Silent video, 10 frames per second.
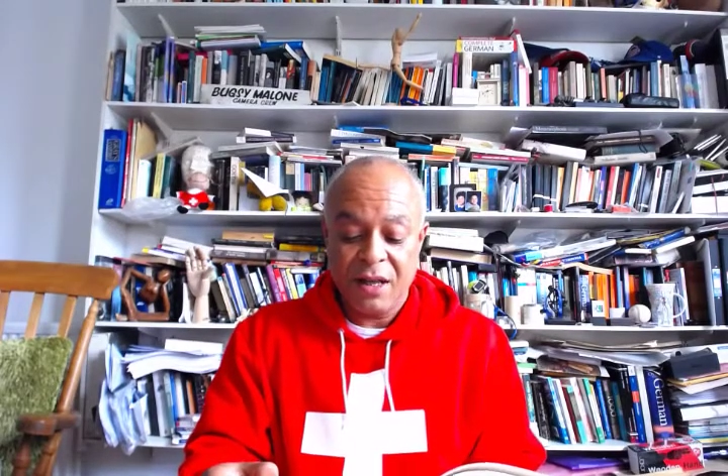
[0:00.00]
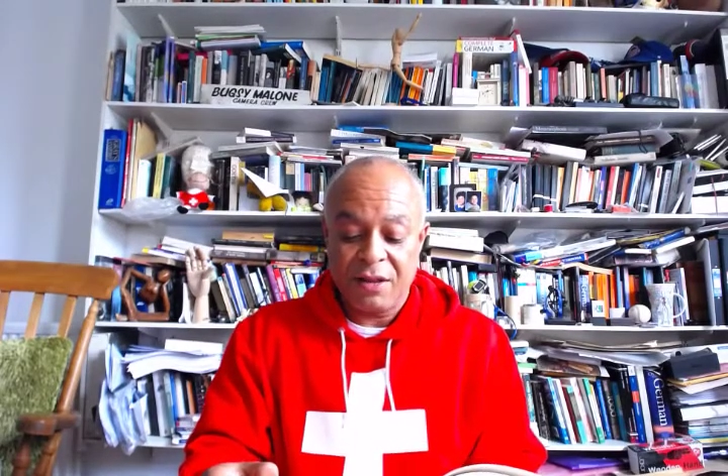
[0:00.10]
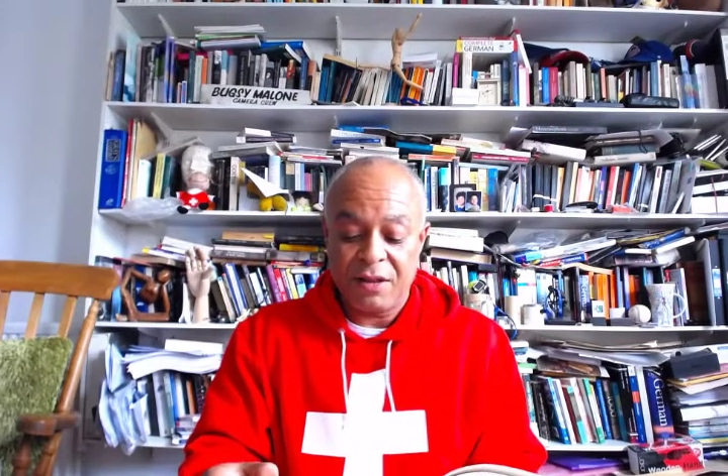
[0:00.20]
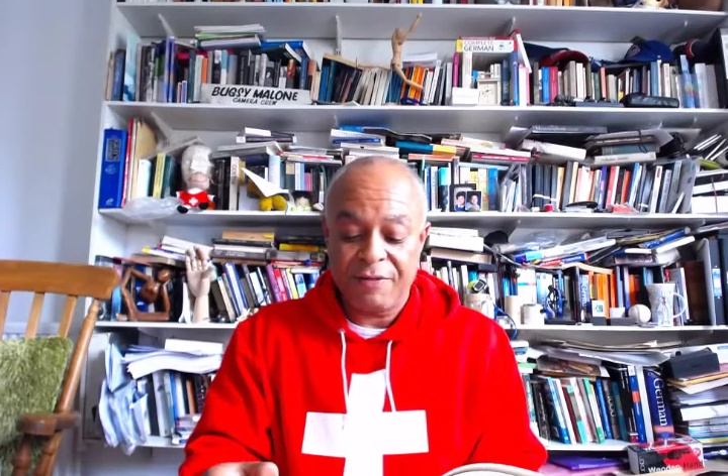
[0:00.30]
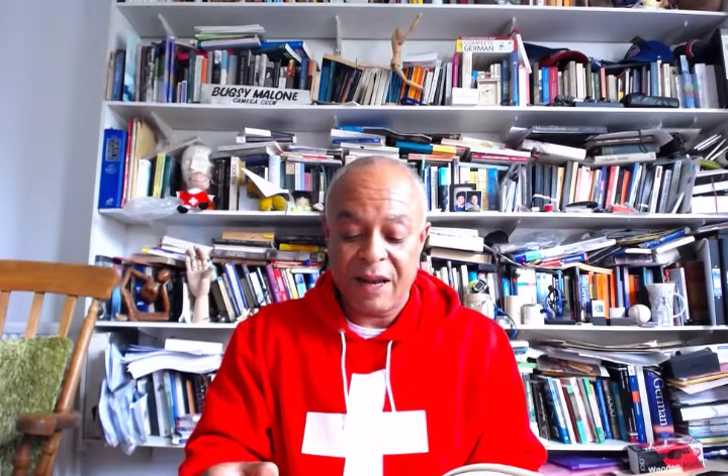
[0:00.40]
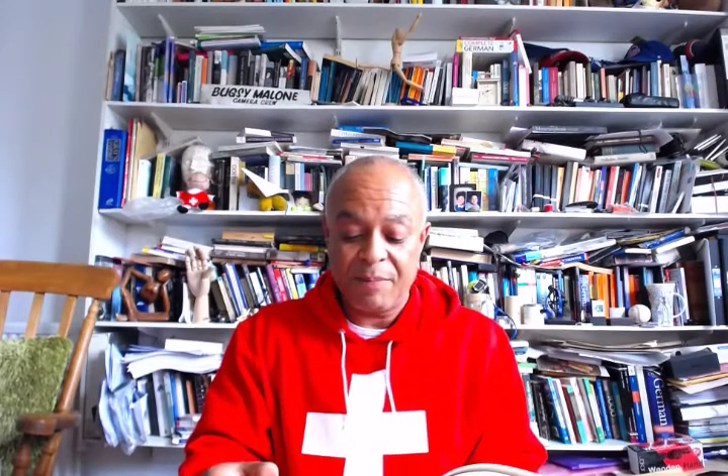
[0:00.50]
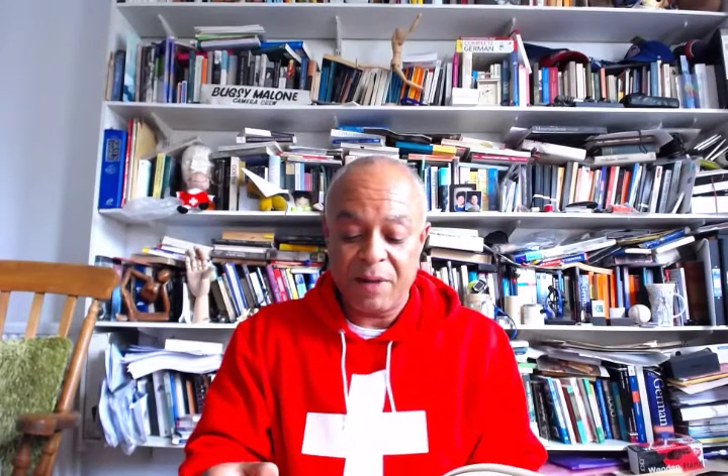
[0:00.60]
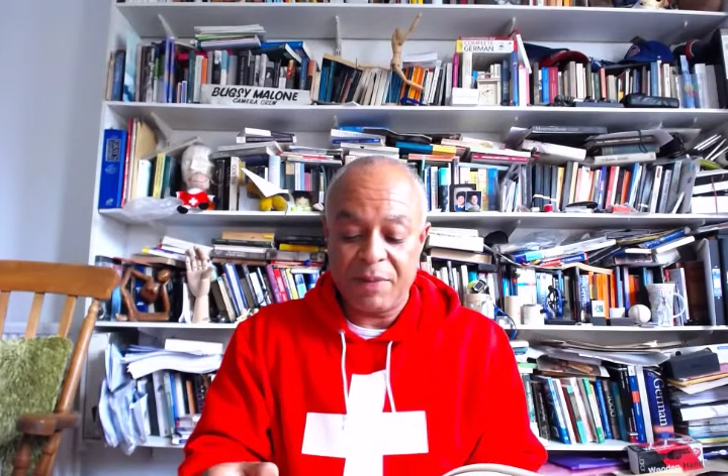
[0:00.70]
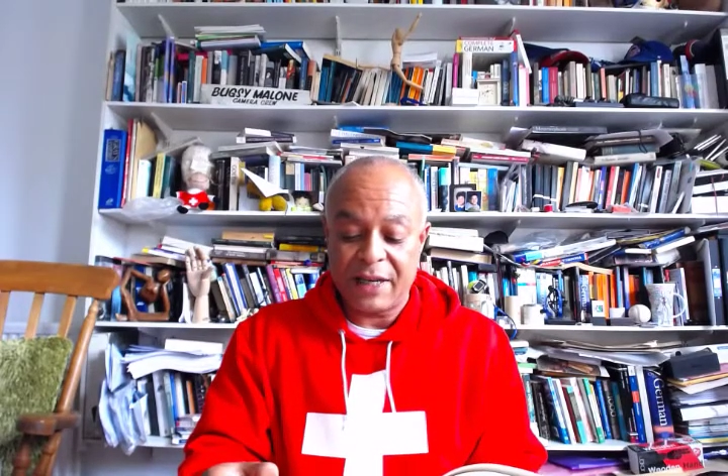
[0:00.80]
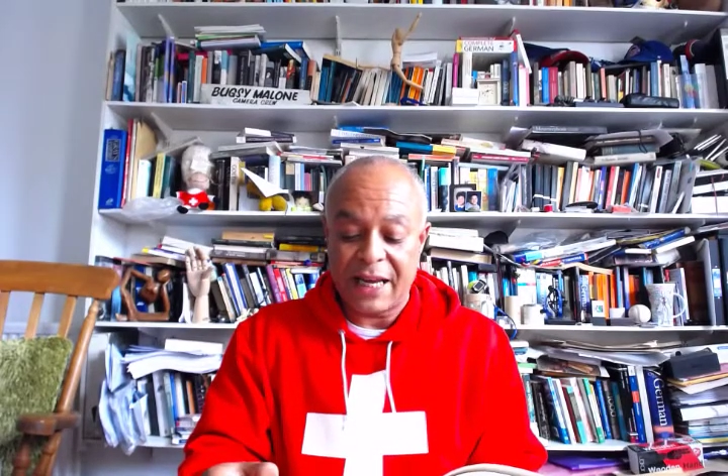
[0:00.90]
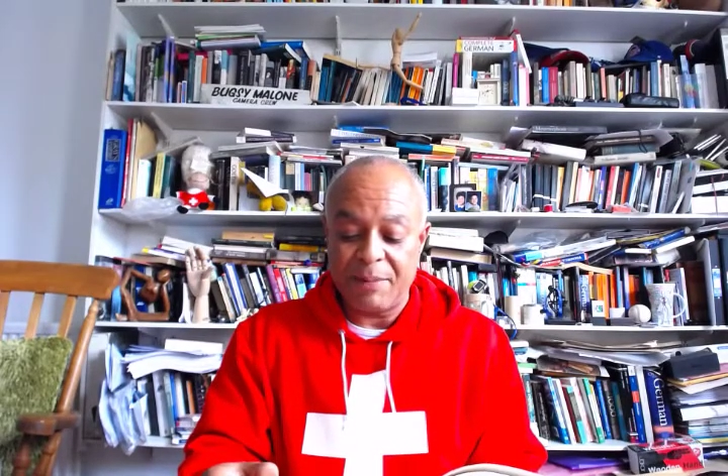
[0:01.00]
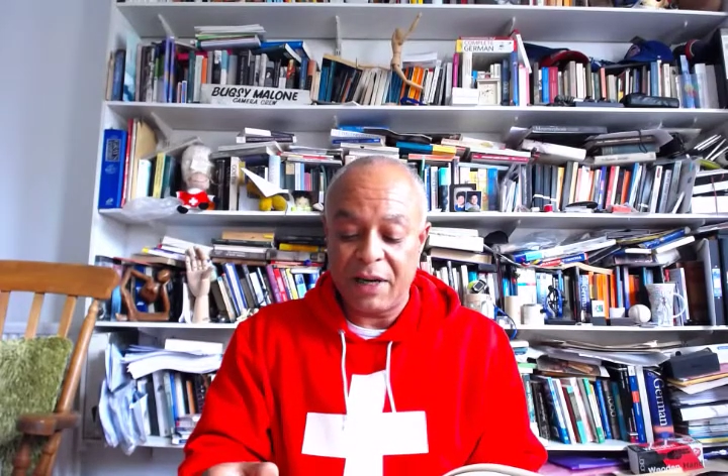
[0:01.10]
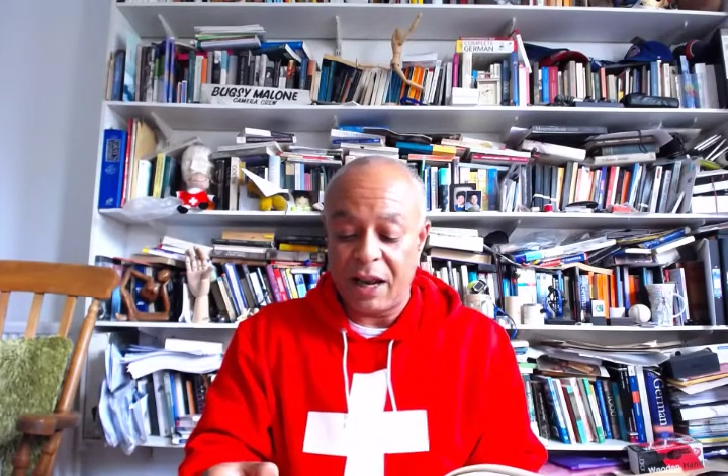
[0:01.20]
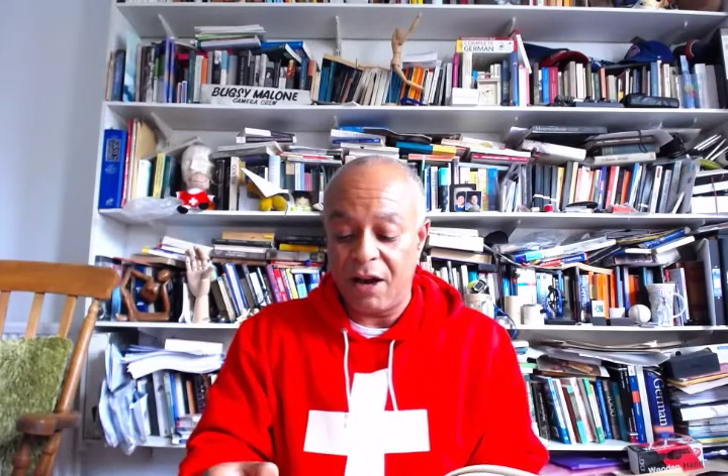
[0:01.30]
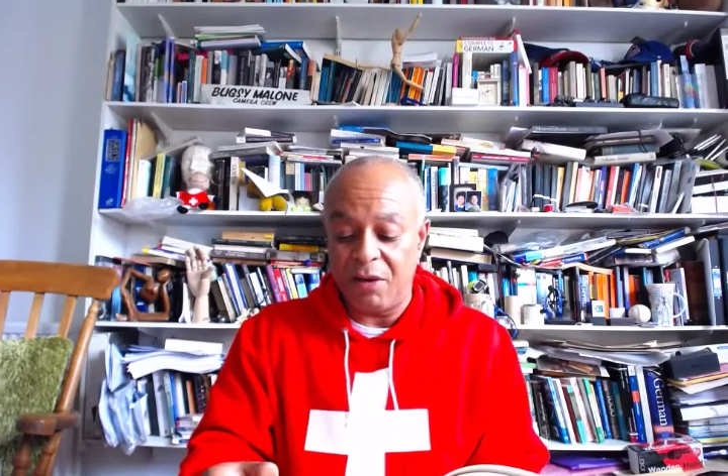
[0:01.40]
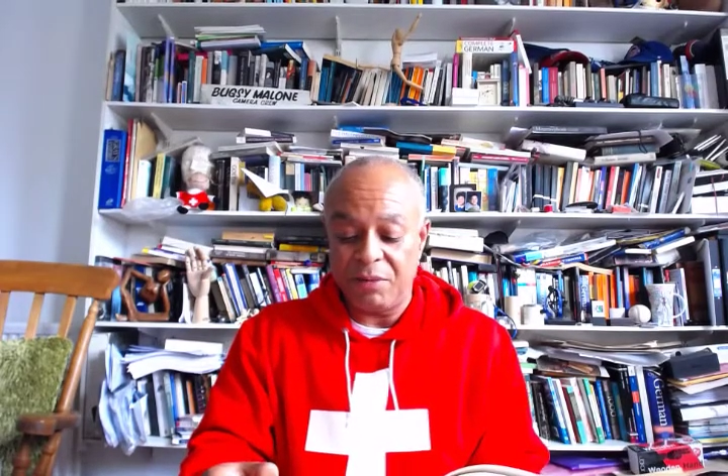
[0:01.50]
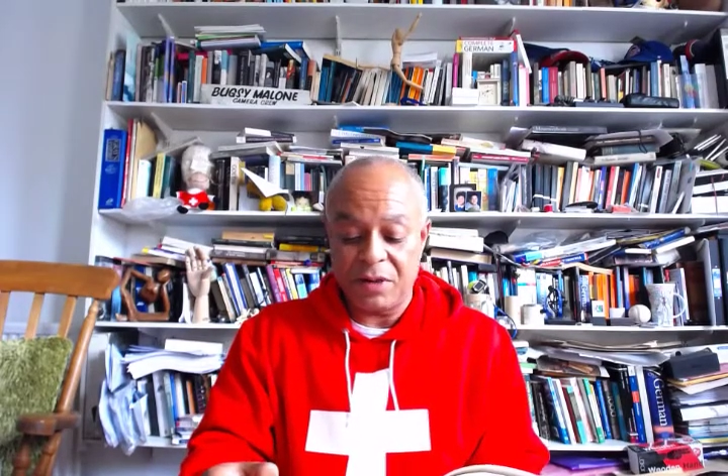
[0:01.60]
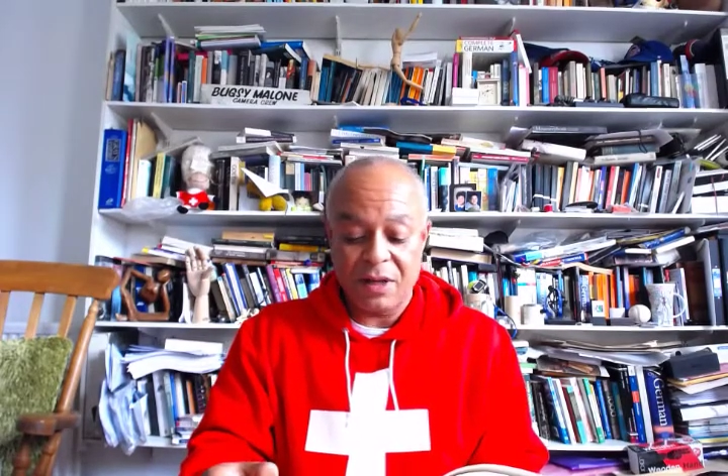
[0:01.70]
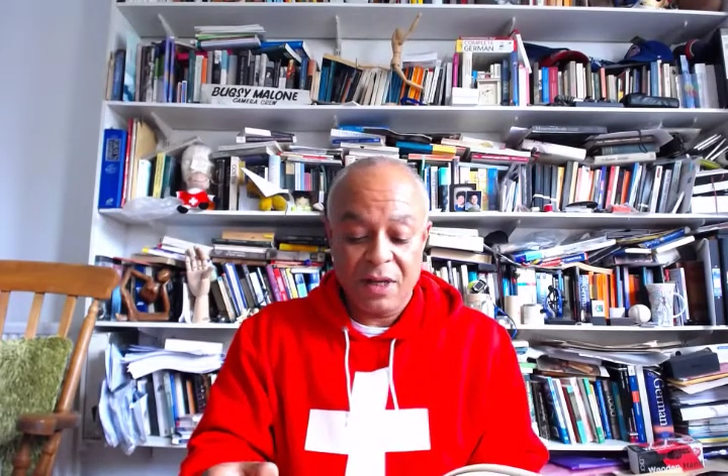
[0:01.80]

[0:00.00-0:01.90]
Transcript: that the family became alarmed,